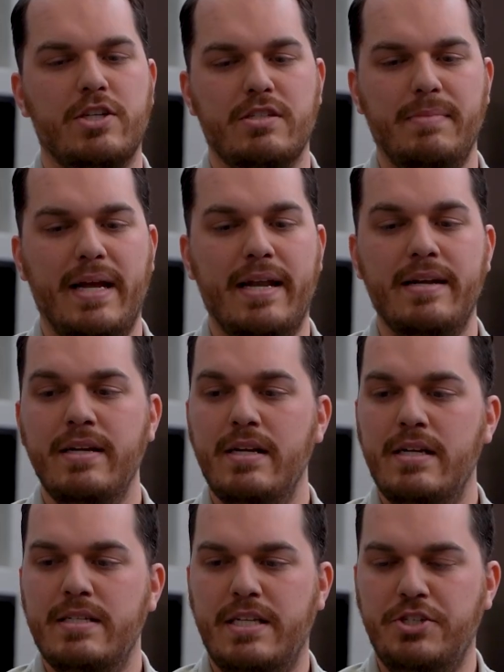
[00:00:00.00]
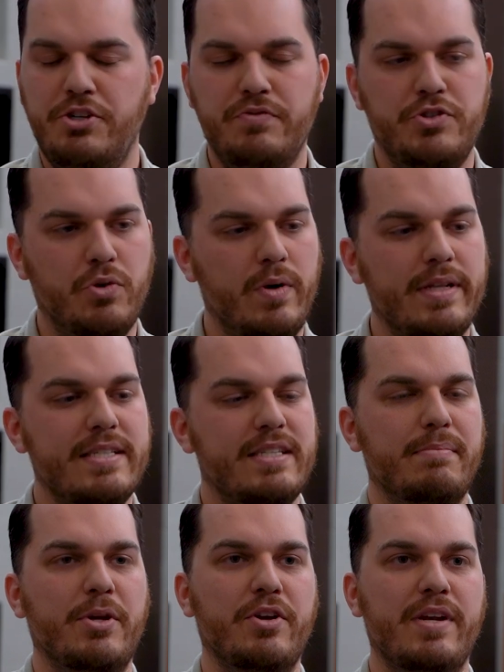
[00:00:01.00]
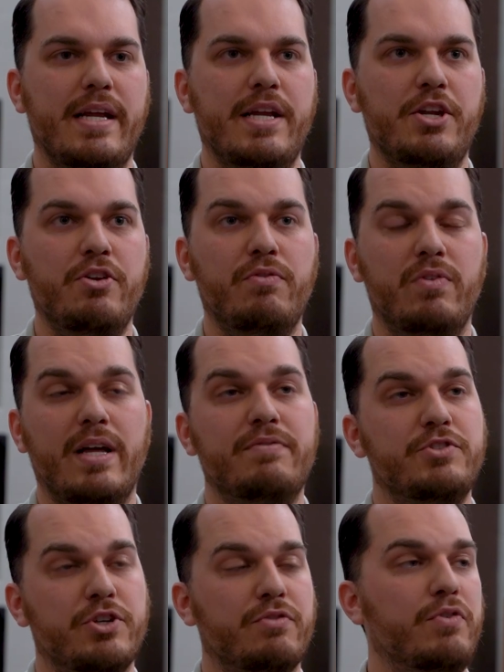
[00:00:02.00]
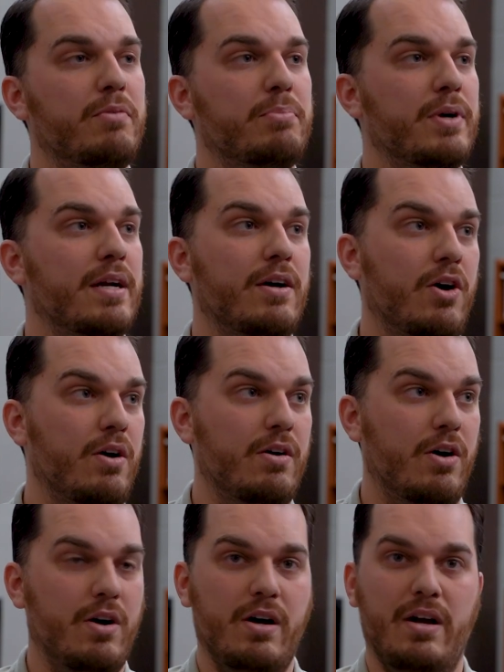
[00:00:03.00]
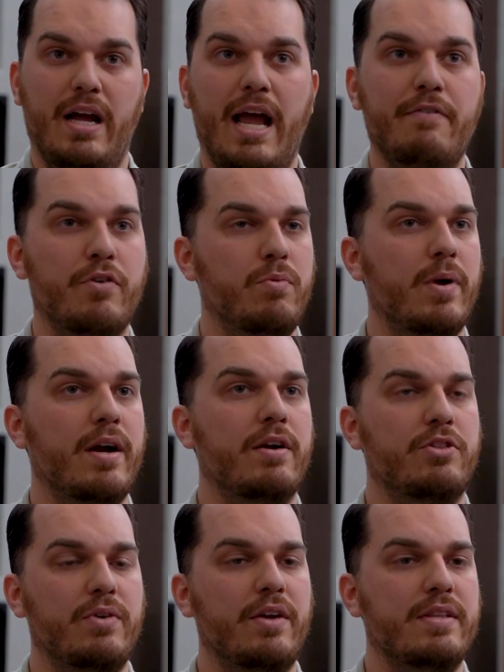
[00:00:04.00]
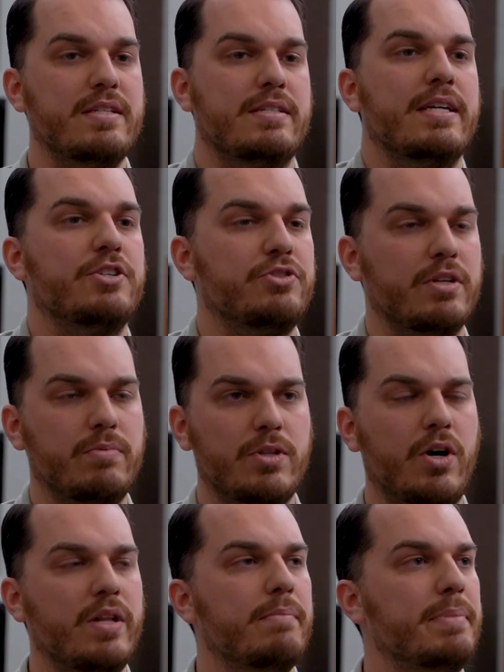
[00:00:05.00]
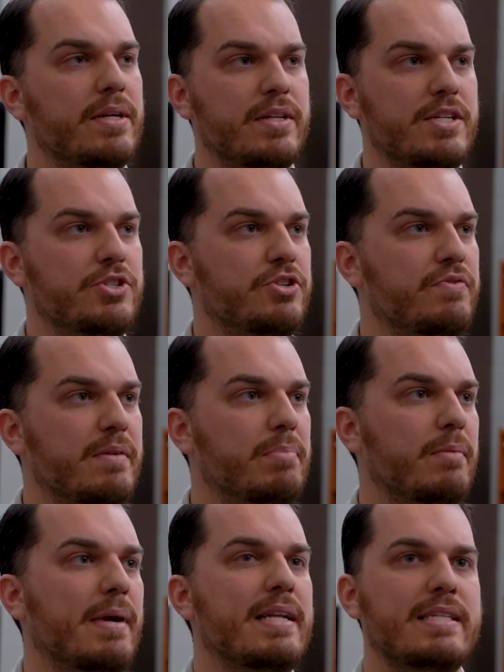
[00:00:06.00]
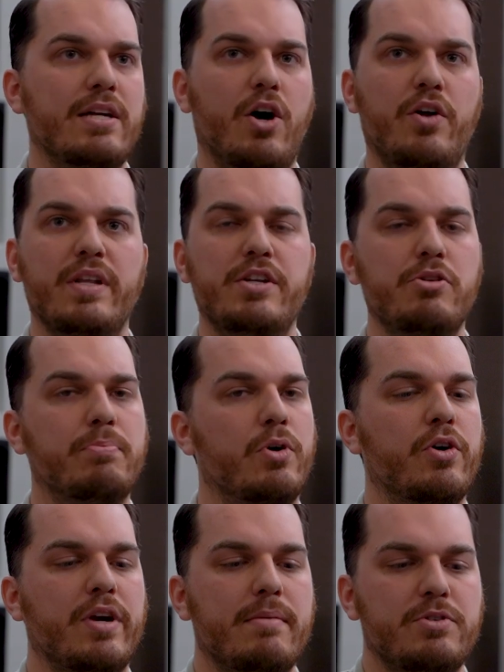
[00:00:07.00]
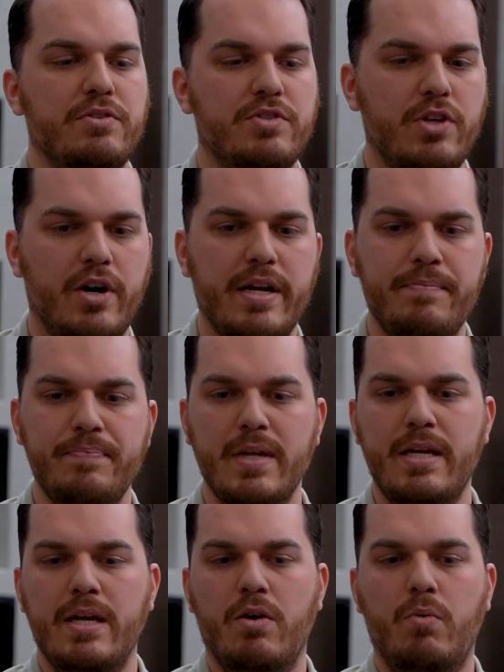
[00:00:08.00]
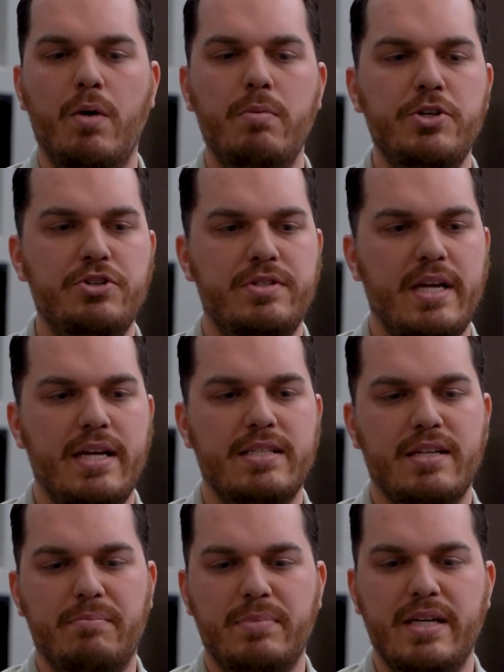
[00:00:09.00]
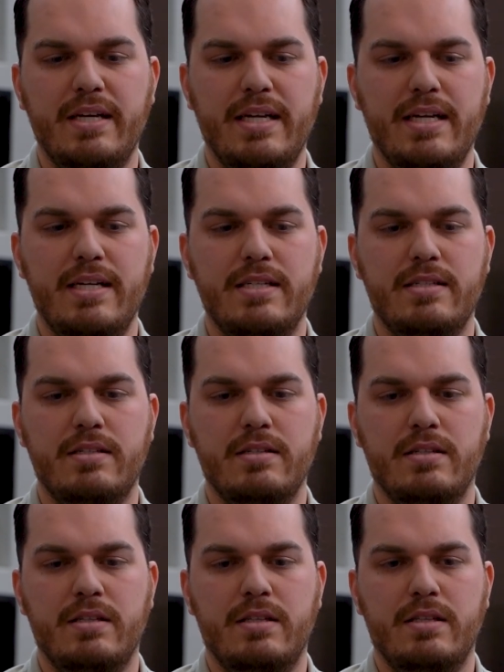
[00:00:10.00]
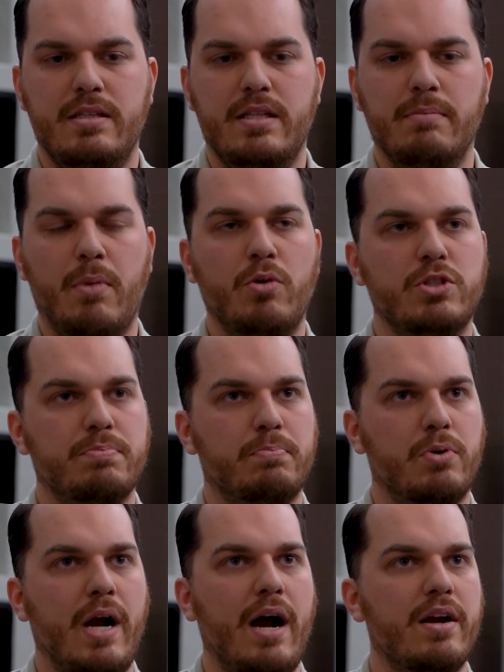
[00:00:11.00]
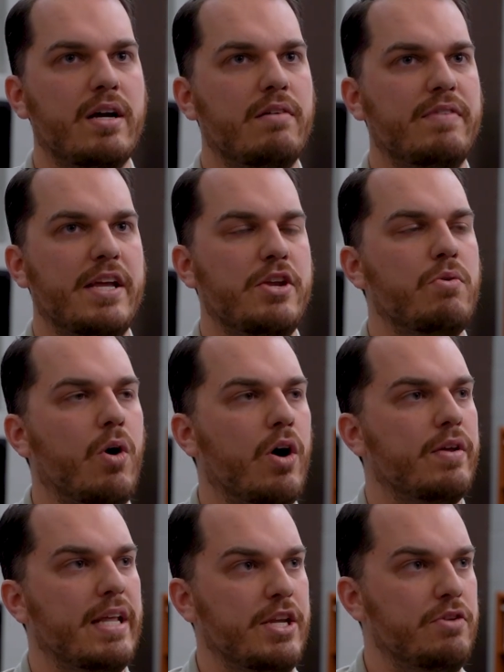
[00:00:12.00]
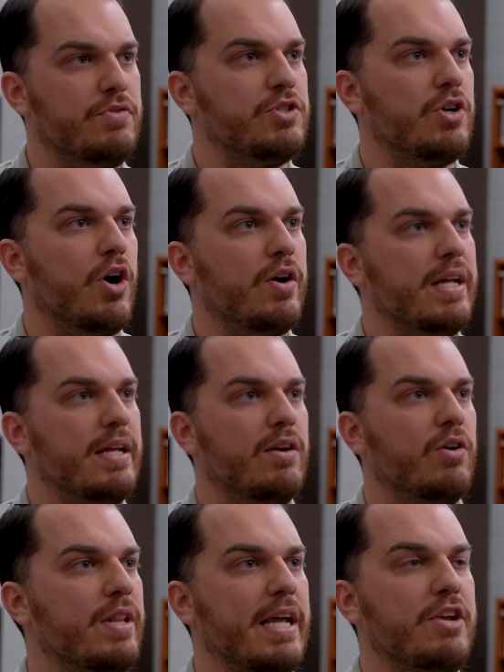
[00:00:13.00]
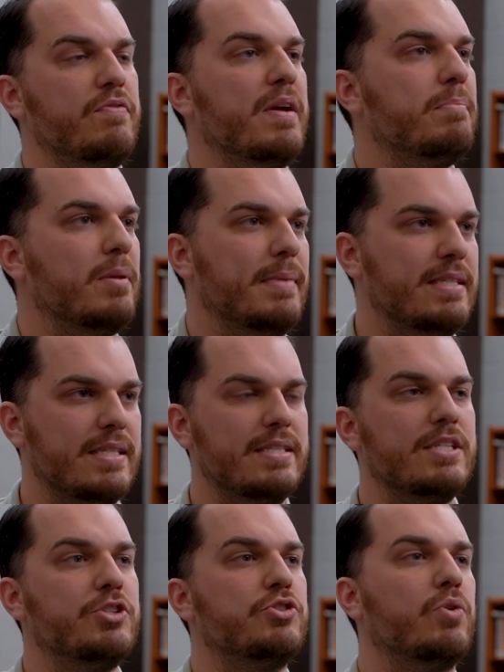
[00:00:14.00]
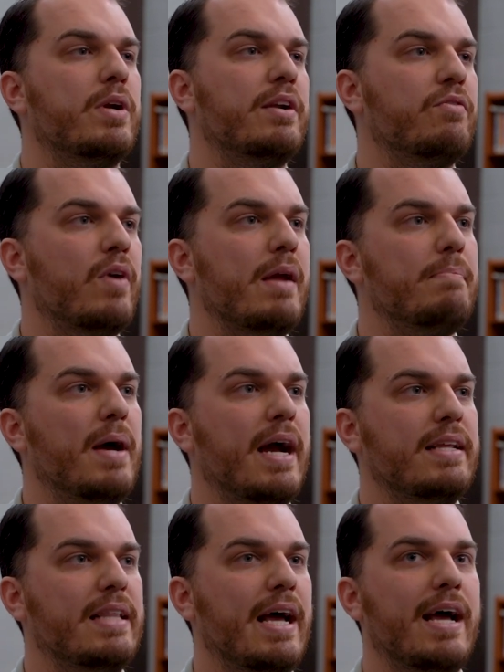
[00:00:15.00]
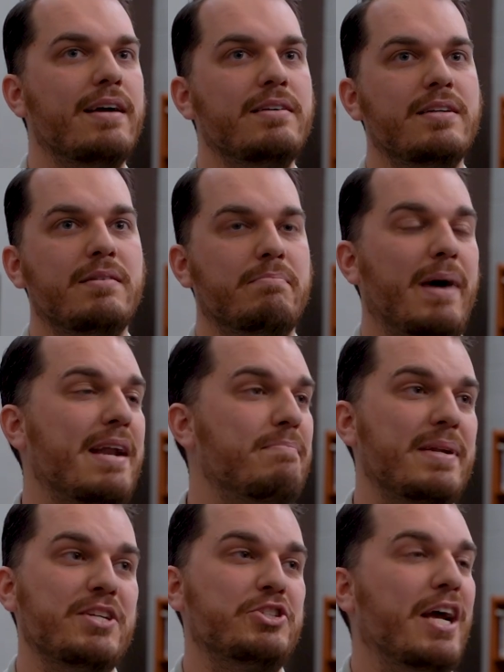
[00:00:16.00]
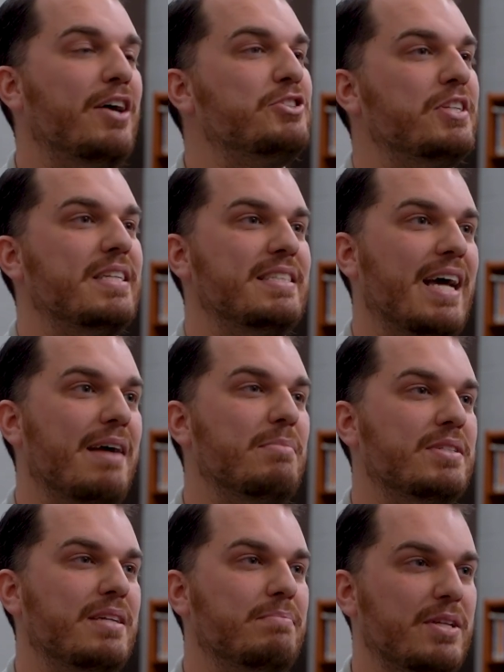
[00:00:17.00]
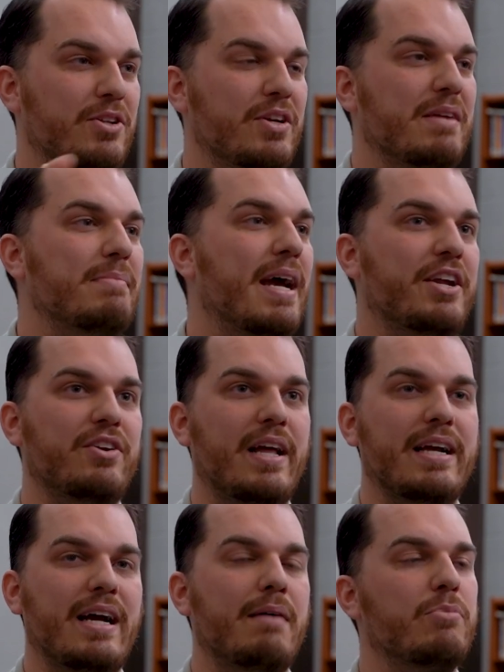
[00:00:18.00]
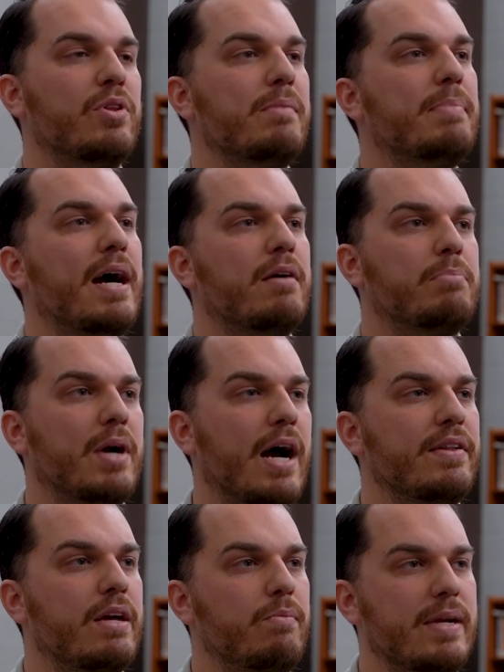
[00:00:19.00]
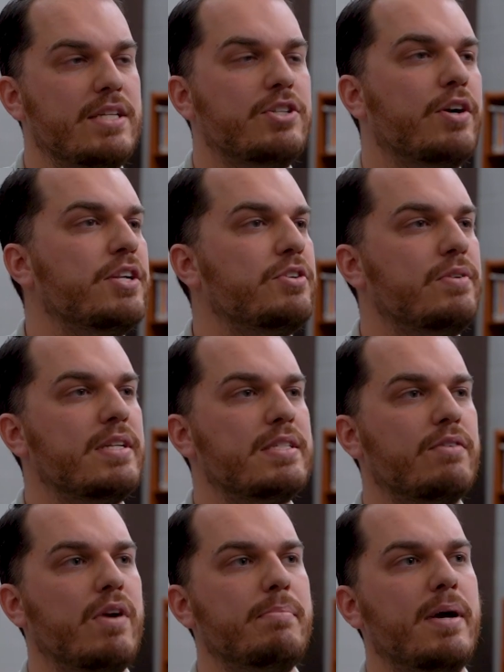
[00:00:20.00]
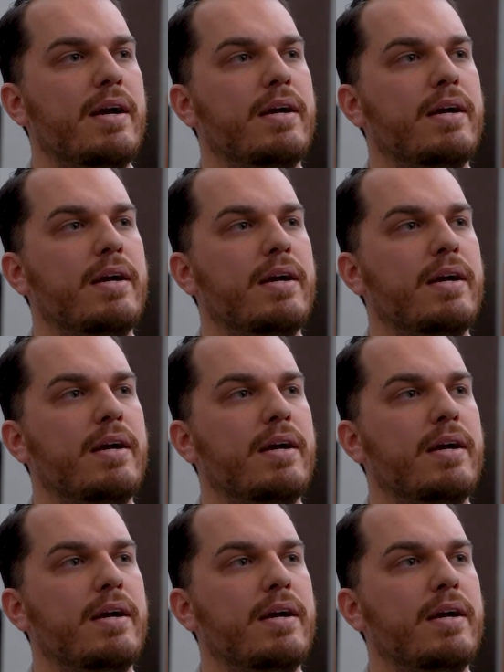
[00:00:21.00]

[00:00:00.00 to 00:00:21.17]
awesome. And since you've joined this community, you've left your footprint everywhere throughout this district with all the buildings you've implemented, all the new programs you've started. What would you say something is the most proud of that you've started that you've implemented since joining Ray-Pec that might have been a challenge at the time, but something looking back, you're like, I'm really proud that we started doing this at Ray-Pec?